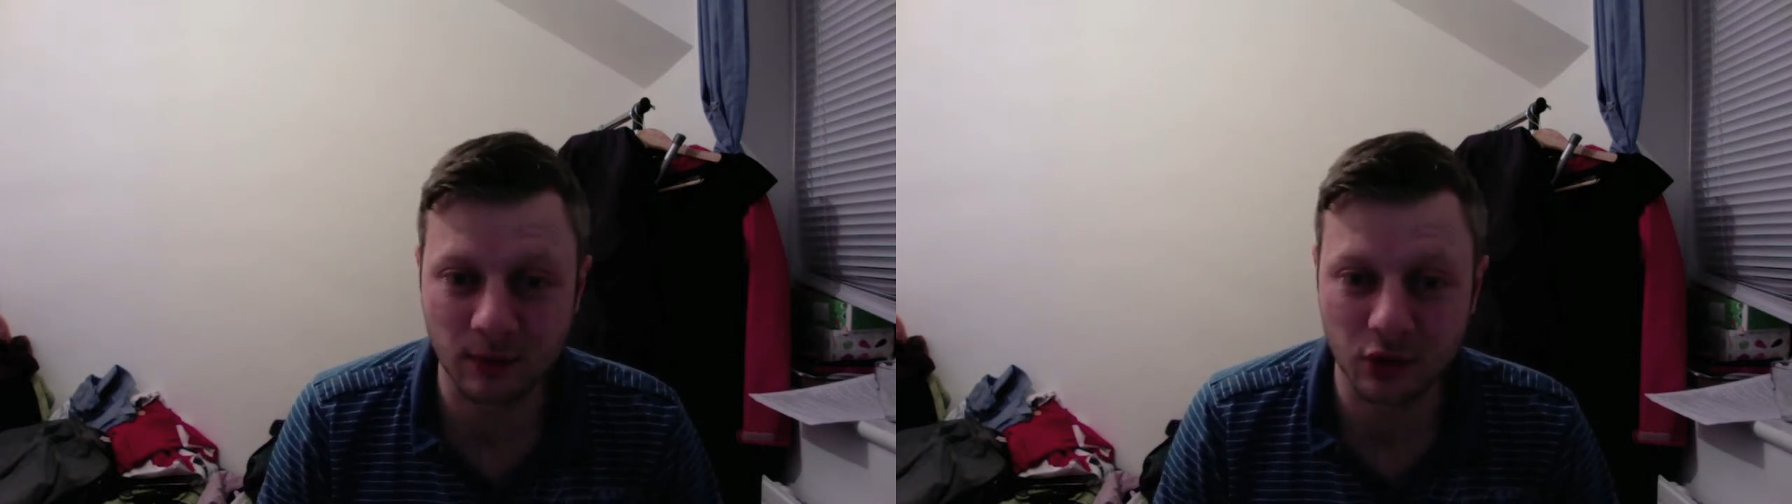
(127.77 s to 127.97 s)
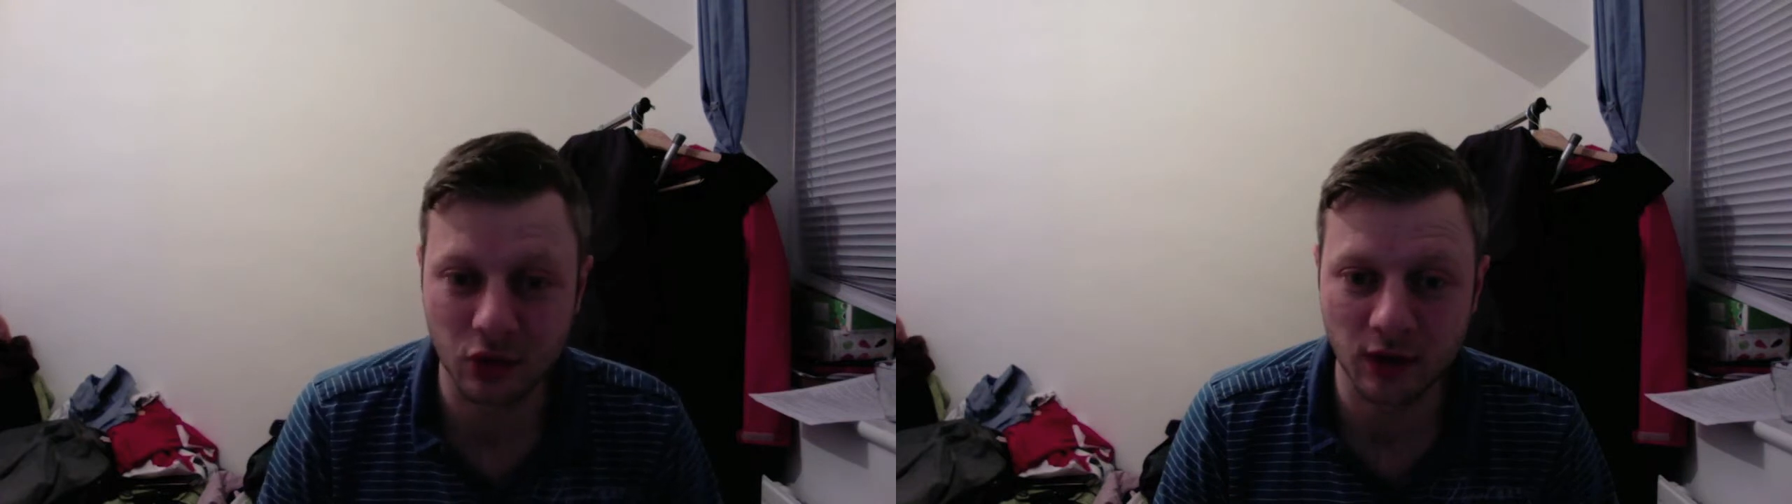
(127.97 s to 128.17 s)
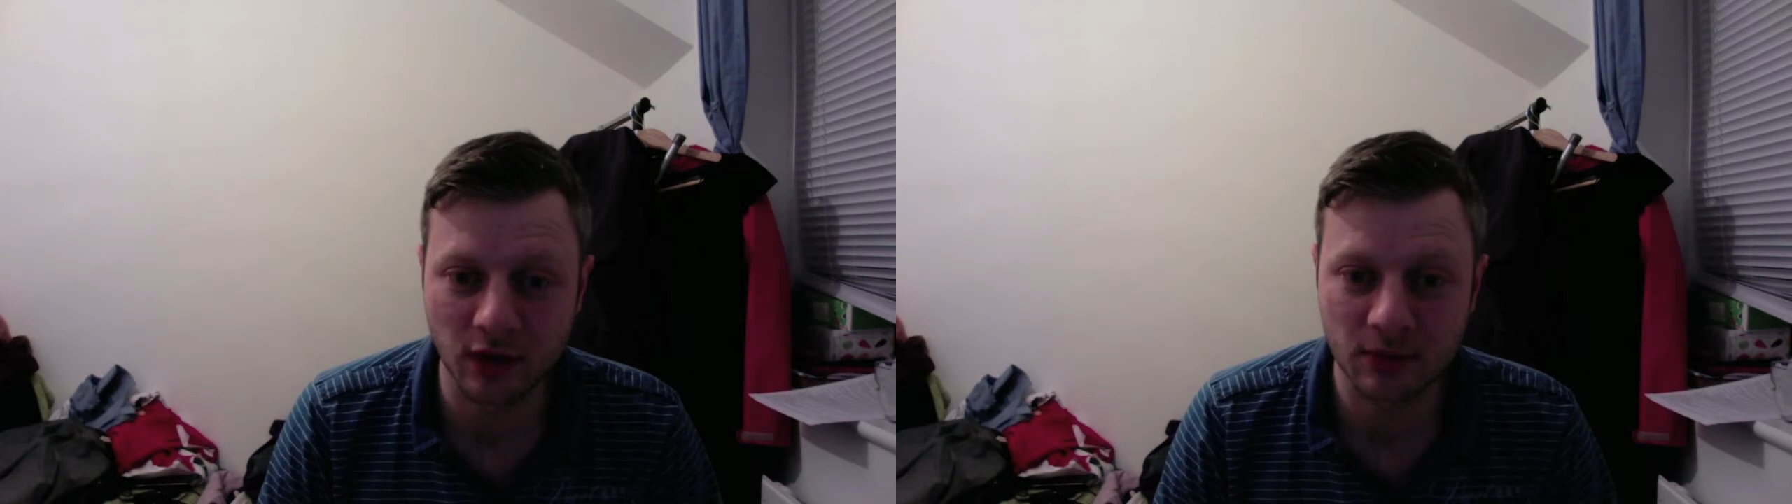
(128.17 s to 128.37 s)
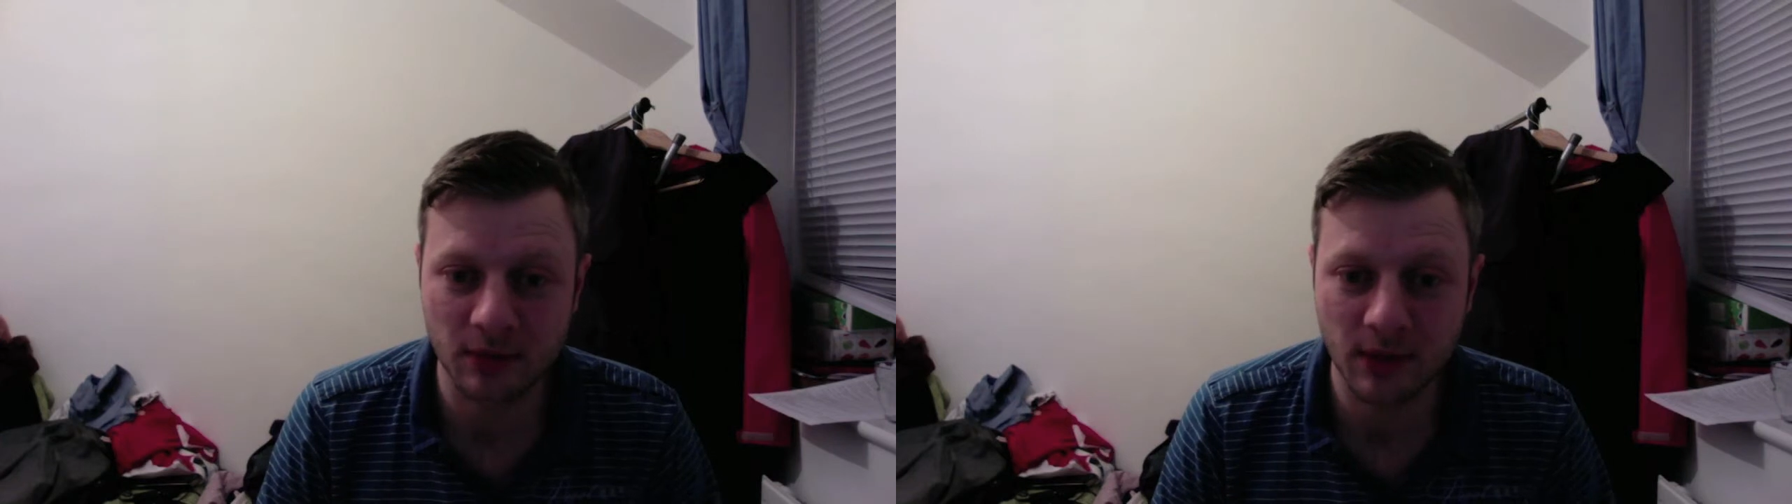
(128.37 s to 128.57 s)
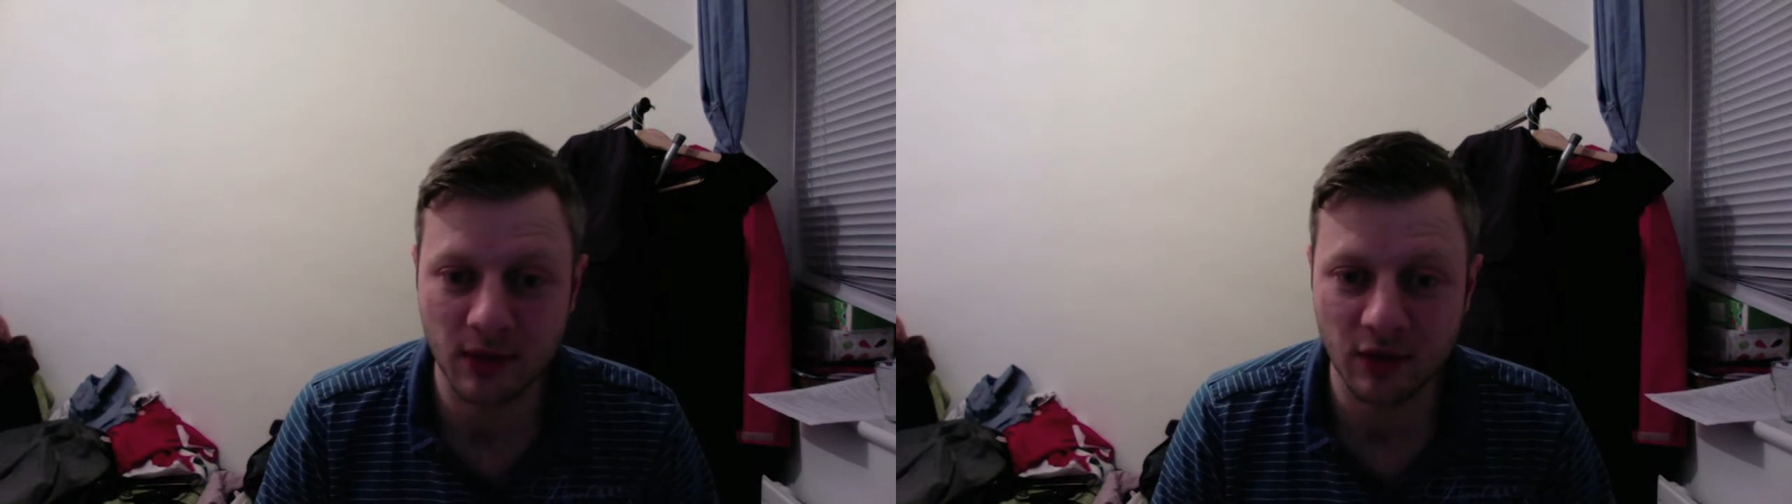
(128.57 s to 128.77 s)
2 years,
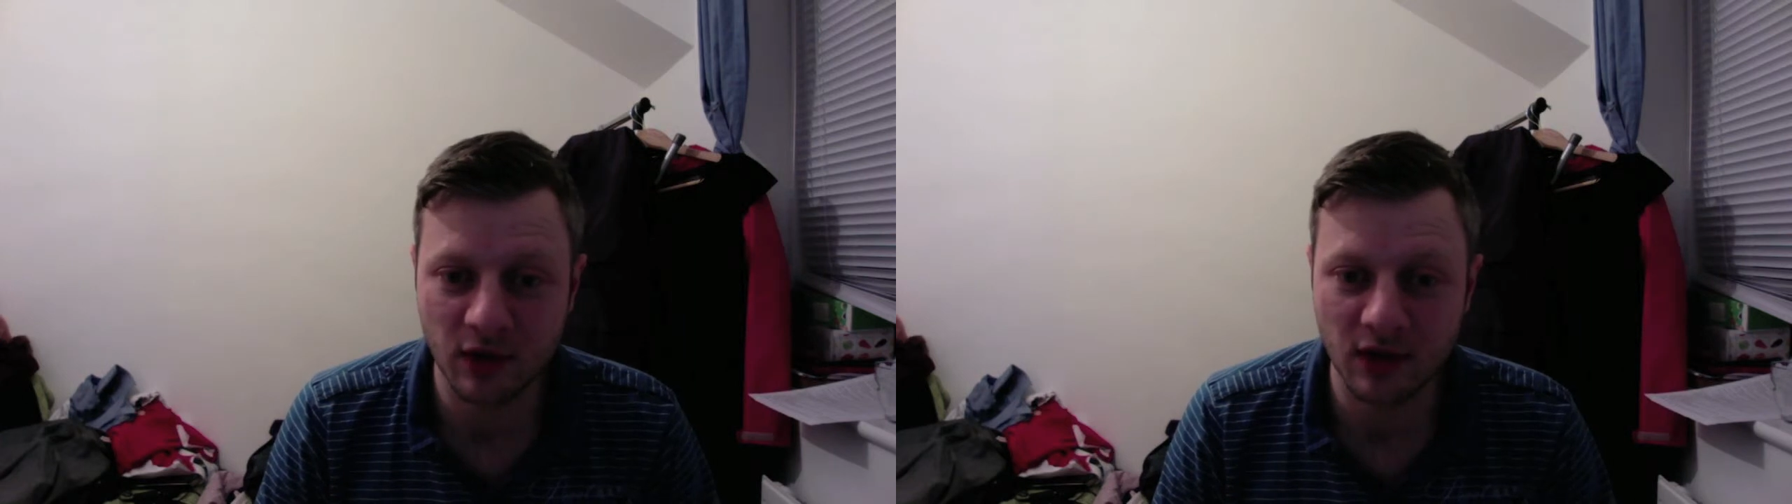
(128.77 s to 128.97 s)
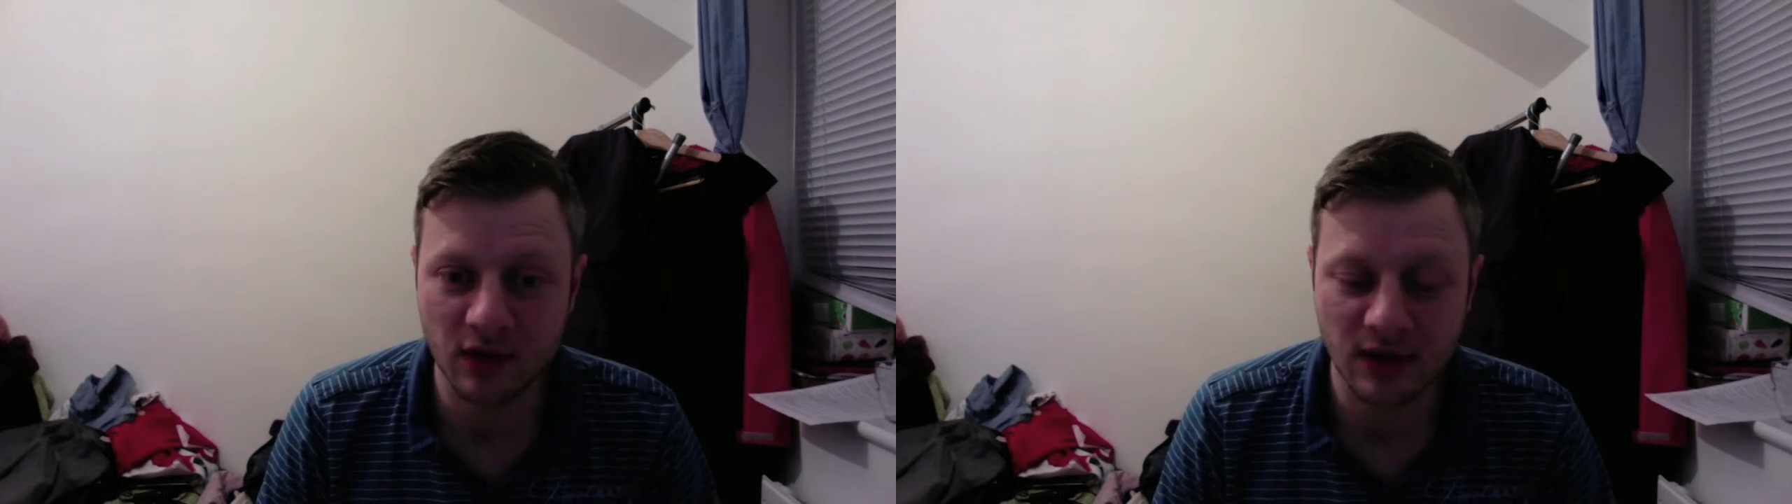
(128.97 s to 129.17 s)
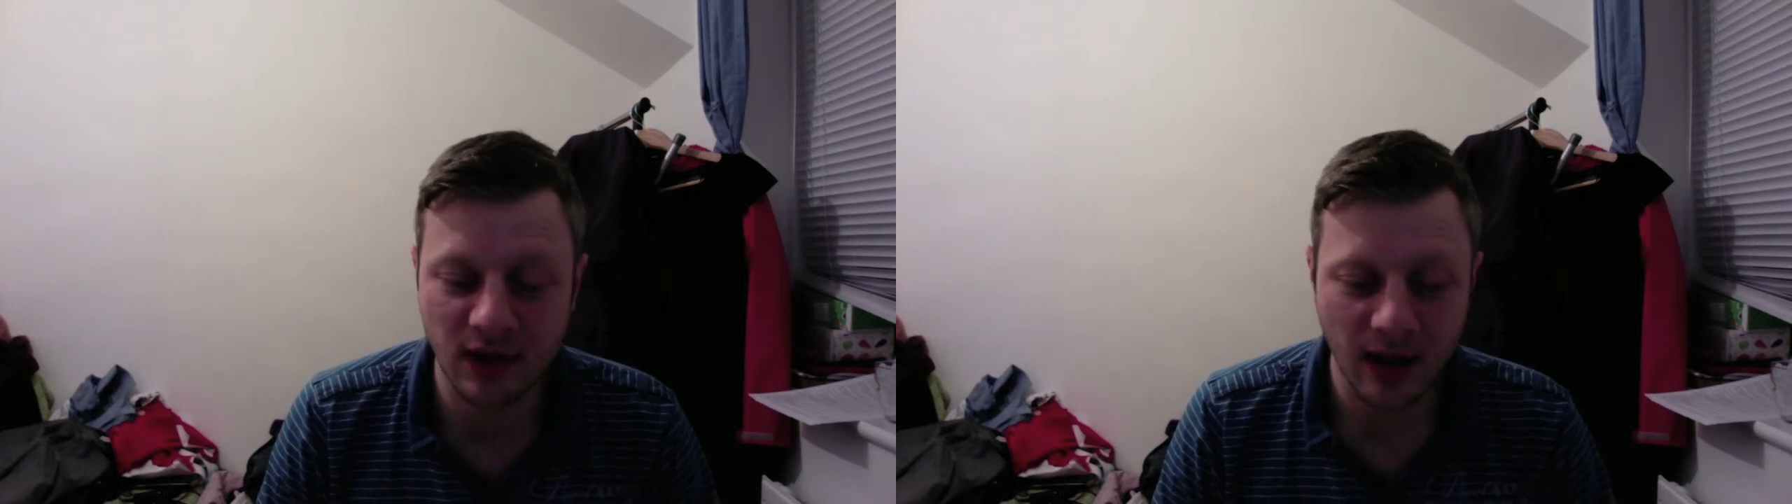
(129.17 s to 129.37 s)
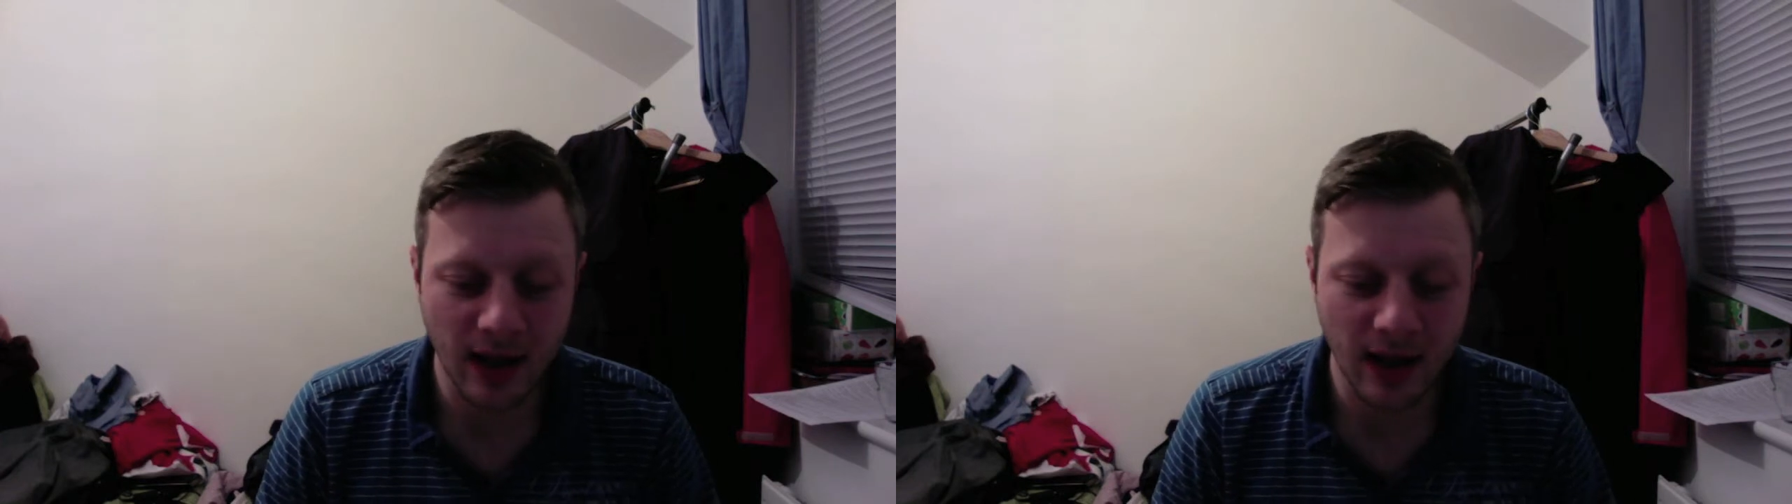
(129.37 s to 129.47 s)
maybe 3 years.